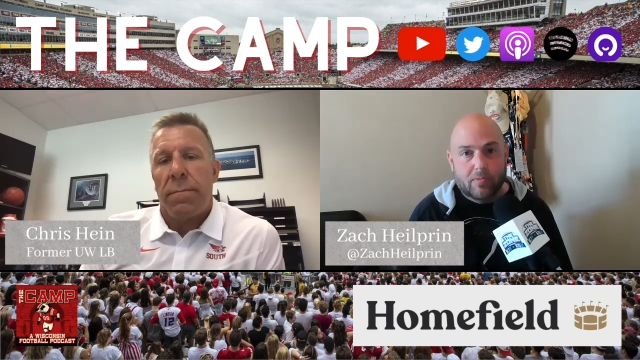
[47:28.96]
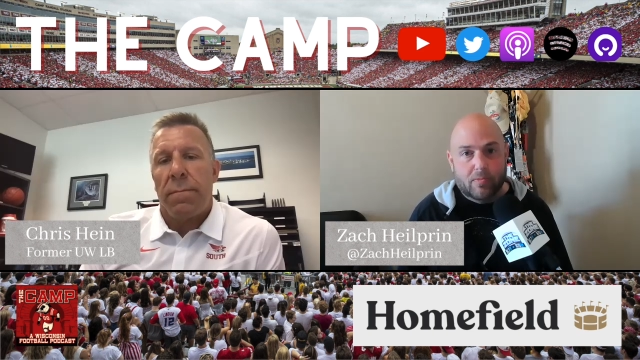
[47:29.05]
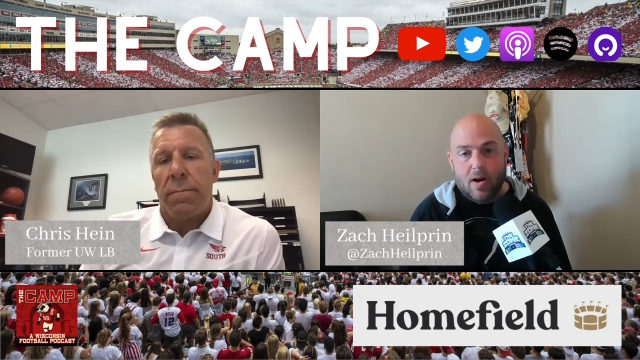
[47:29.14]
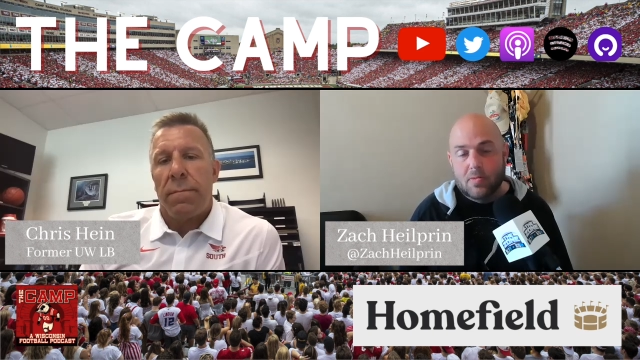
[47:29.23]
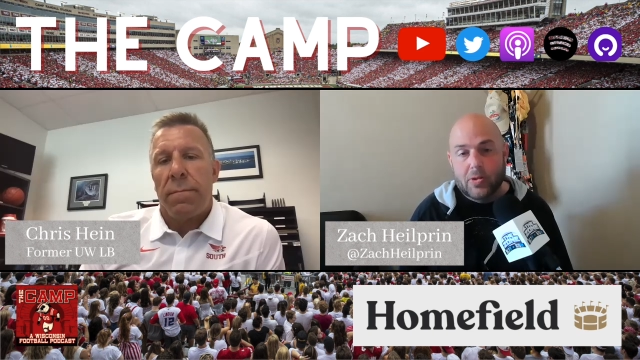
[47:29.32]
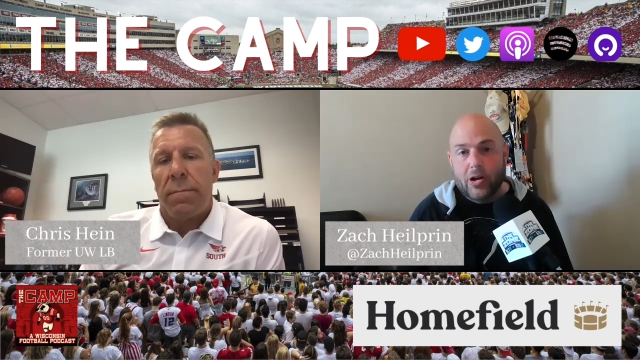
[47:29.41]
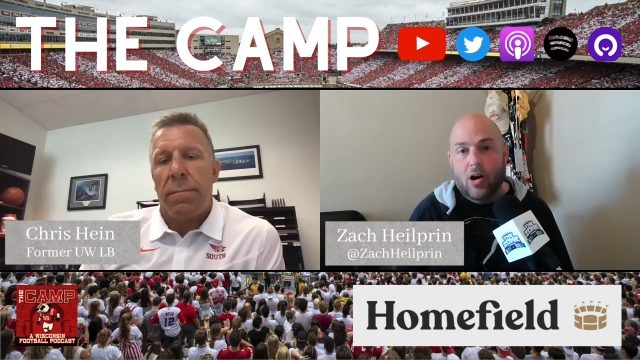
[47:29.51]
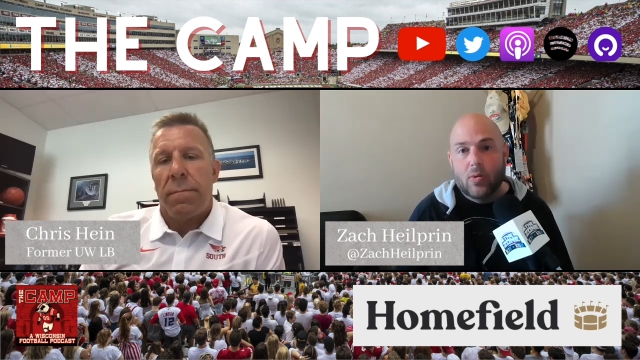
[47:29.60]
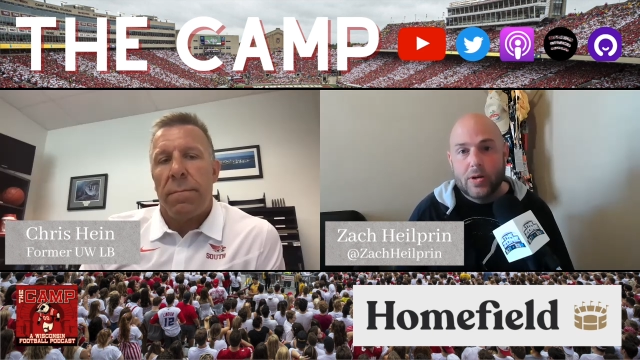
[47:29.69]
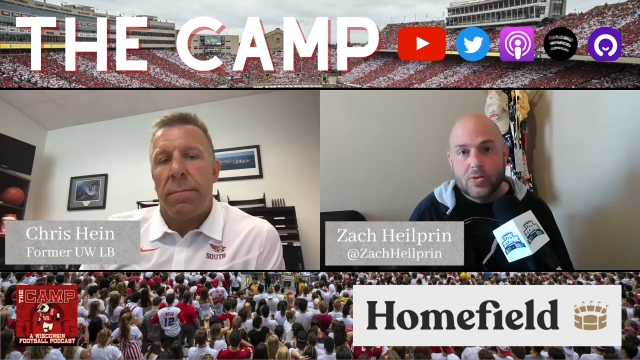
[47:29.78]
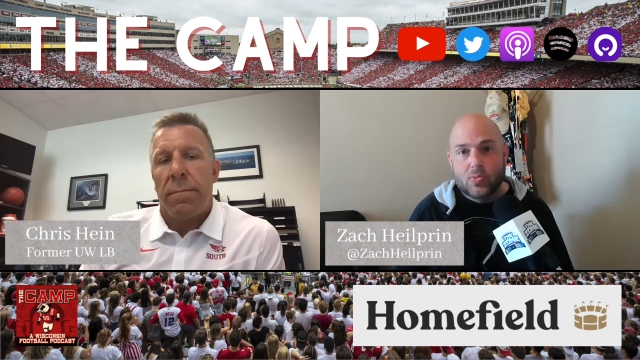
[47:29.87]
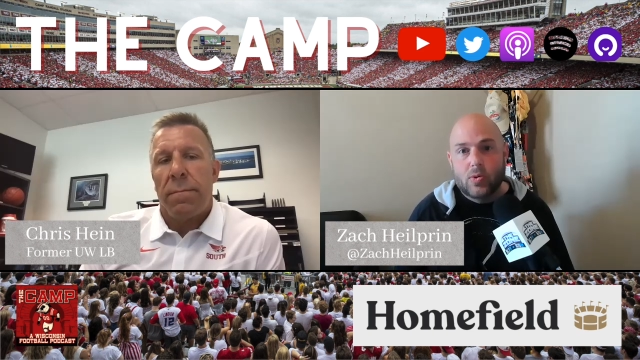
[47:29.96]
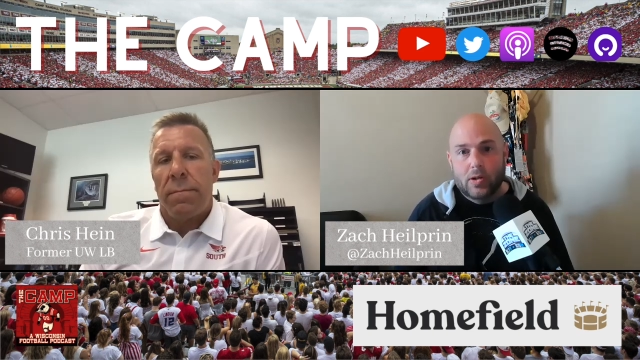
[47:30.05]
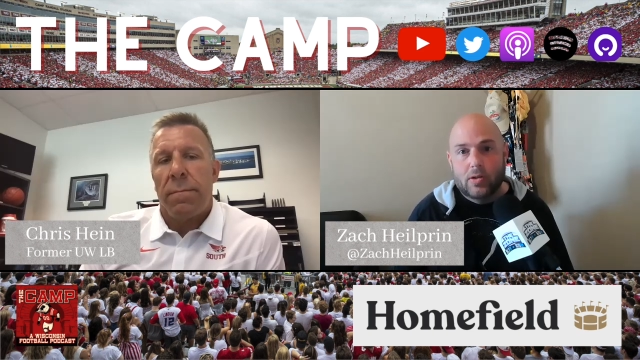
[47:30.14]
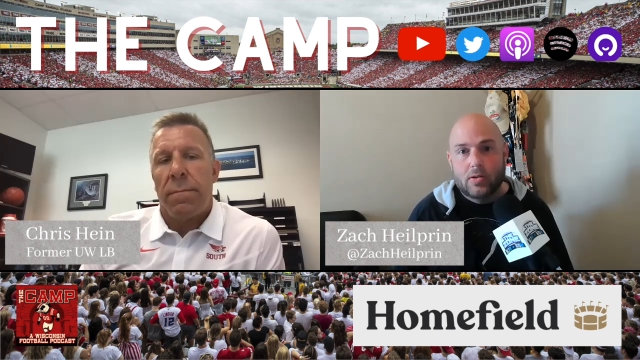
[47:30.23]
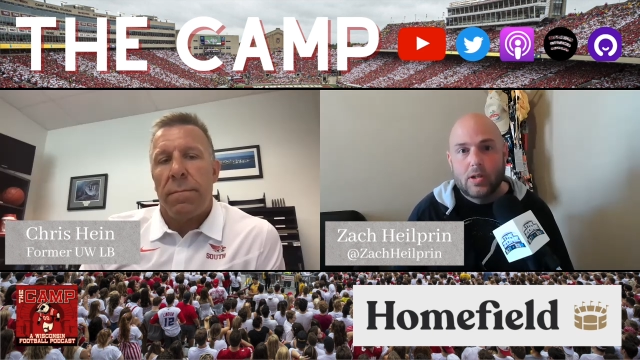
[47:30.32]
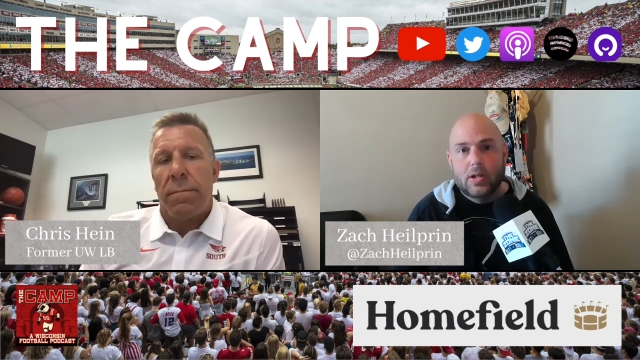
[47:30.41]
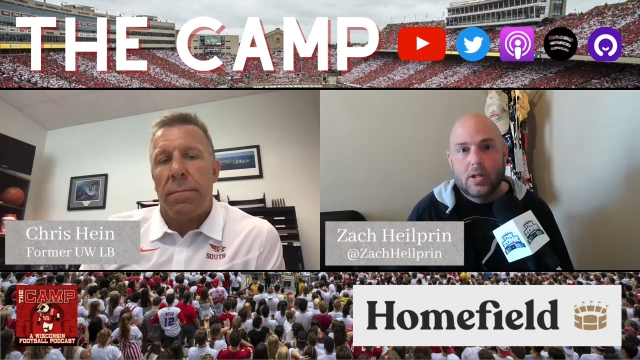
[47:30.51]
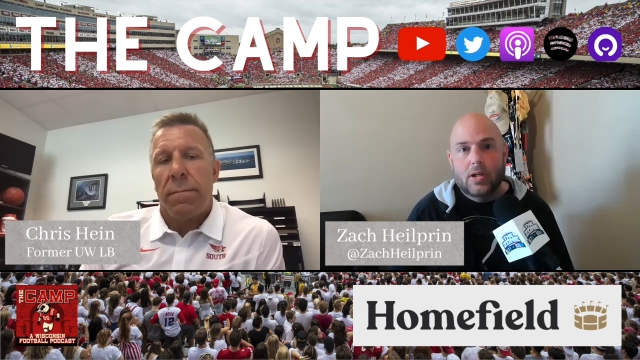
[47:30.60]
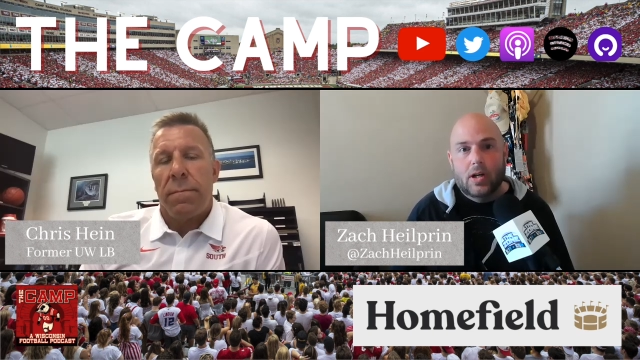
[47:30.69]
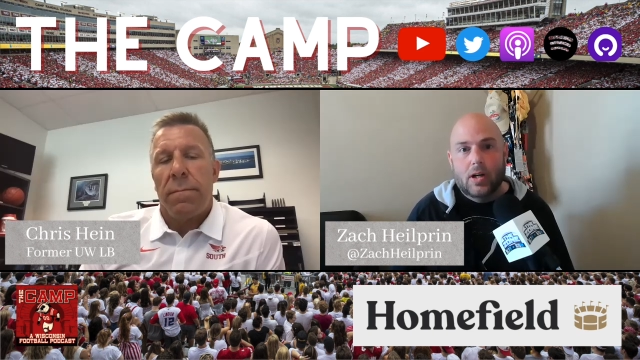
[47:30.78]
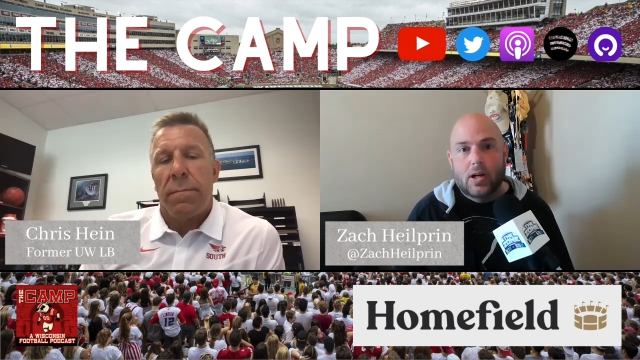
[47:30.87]
Speaker 1: and probably always will.
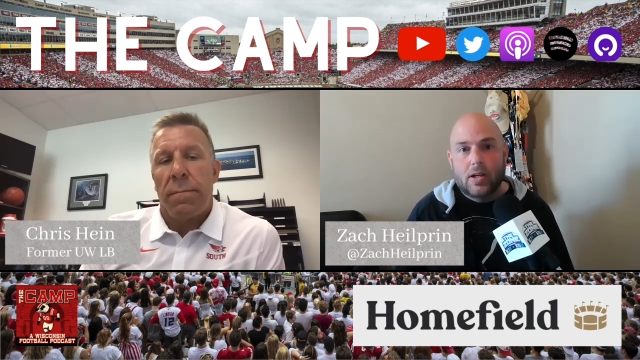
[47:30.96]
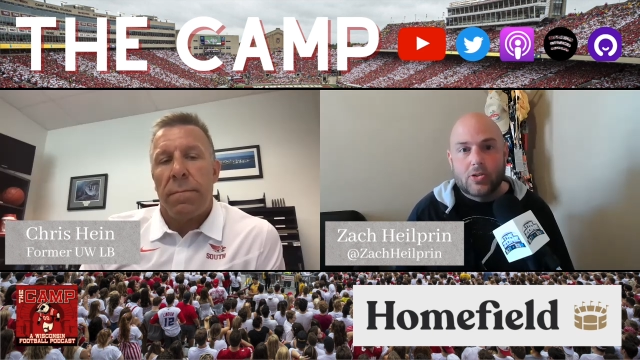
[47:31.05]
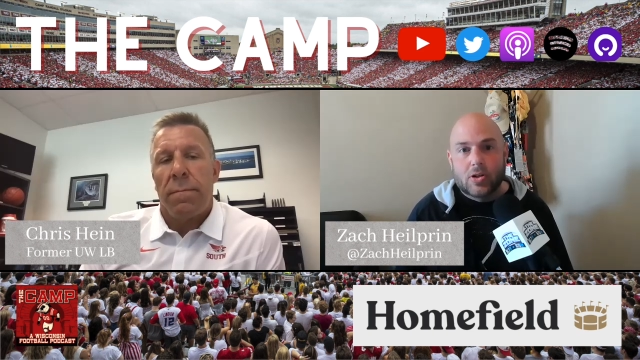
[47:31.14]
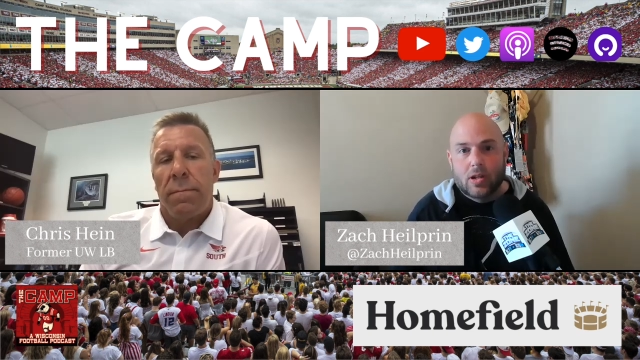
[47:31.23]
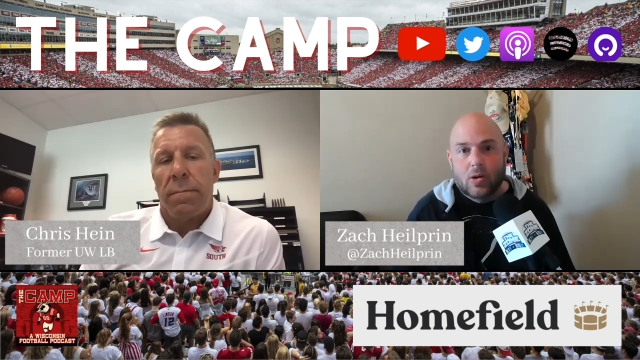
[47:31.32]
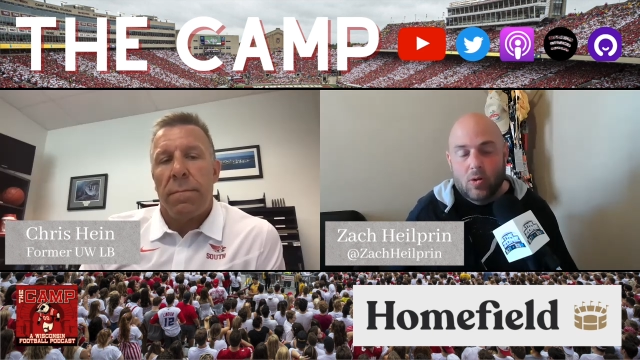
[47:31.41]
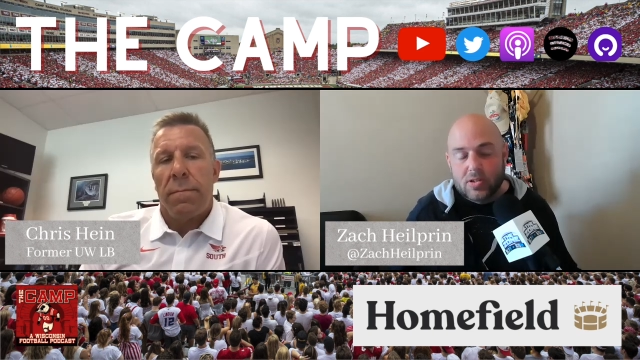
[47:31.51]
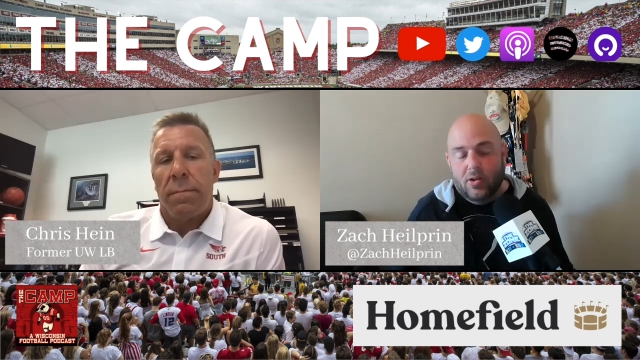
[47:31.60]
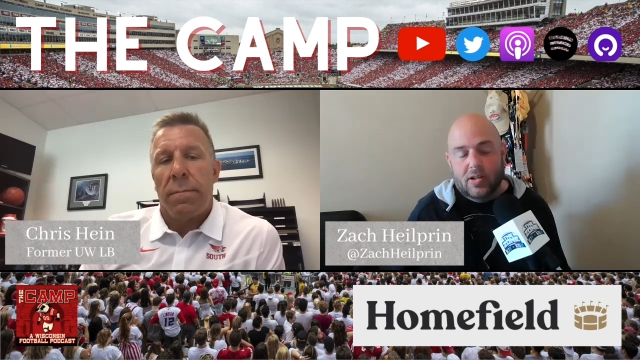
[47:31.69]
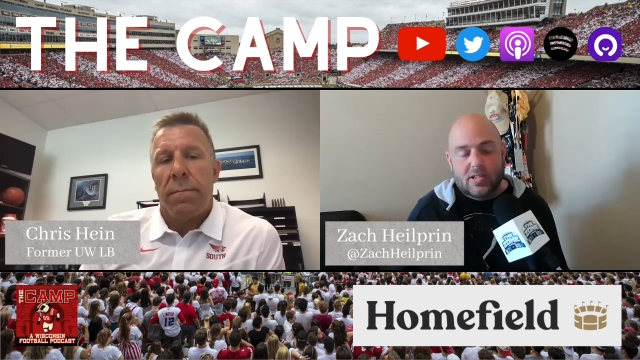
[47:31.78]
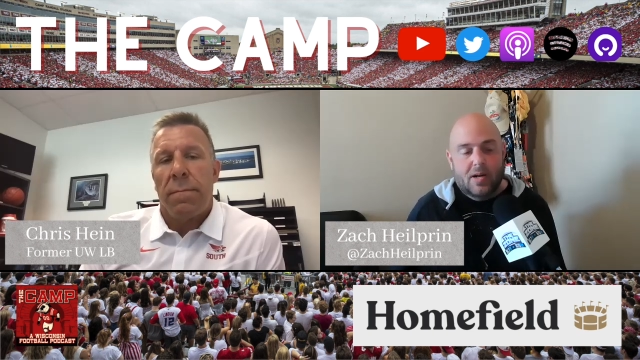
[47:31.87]
Uh, it certainly will as long as